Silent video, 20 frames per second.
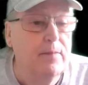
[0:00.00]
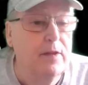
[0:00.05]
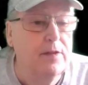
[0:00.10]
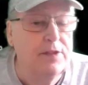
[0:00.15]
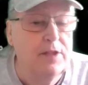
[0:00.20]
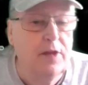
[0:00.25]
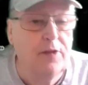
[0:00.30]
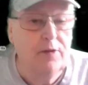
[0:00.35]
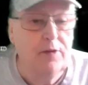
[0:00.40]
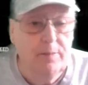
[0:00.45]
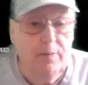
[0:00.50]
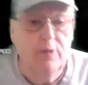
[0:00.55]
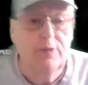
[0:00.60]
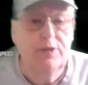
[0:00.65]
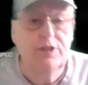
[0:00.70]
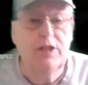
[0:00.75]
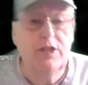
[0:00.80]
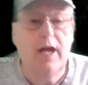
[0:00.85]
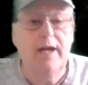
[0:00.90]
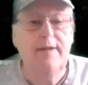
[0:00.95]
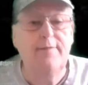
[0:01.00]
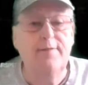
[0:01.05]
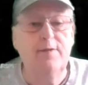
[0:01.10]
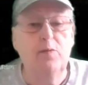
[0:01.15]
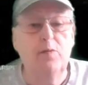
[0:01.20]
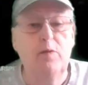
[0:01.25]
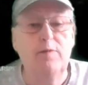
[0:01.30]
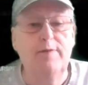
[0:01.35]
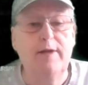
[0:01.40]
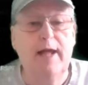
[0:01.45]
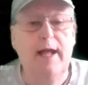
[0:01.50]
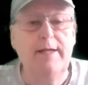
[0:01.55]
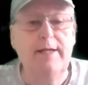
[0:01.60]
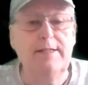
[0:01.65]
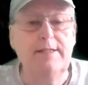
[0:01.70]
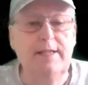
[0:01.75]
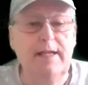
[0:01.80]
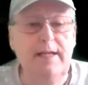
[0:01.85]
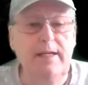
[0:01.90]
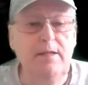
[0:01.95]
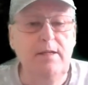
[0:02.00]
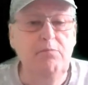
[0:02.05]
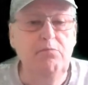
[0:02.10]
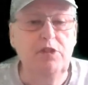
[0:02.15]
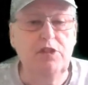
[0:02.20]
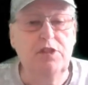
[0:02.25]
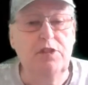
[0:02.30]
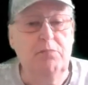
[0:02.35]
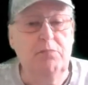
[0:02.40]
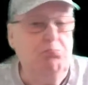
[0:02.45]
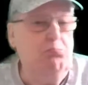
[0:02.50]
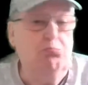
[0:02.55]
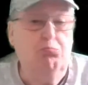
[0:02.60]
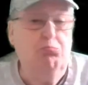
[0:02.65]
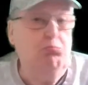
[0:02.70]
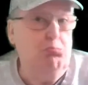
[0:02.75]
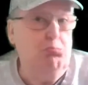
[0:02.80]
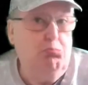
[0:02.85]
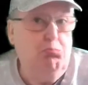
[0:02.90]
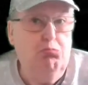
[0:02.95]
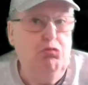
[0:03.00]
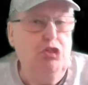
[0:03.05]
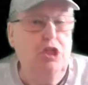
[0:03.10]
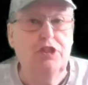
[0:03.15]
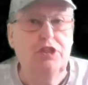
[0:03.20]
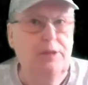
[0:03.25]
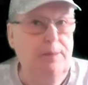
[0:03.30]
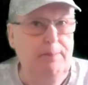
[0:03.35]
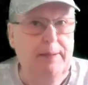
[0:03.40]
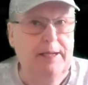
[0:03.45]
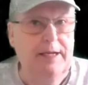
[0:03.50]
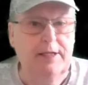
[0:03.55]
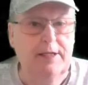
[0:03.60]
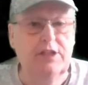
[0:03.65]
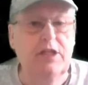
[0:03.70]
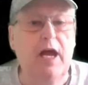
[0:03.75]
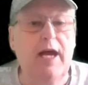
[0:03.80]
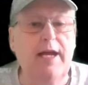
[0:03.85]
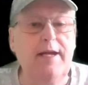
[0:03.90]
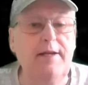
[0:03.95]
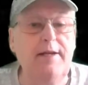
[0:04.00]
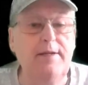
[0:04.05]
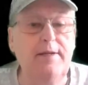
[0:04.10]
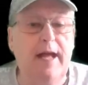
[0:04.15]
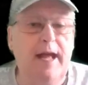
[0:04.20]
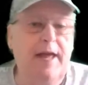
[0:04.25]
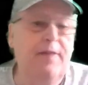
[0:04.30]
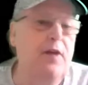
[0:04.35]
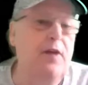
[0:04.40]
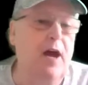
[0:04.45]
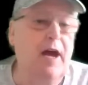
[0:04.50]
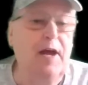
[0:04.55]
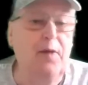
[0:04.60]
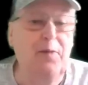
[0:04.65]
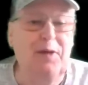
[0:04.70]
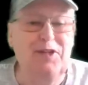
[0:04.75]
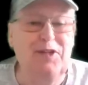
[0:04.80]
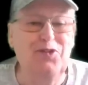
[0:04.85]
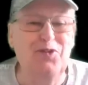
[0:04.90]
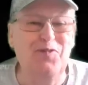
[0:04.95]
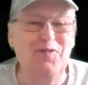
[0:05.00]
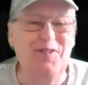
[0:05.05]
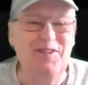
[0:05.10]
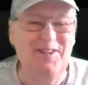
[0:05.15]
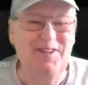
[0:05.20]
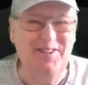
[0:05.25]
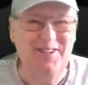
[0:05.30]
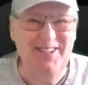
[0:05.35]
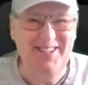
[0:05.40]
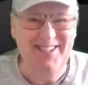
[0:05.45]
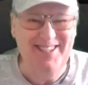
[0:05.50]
southernmost side of the Wolfgang See, just to pick a side, and the highways over here.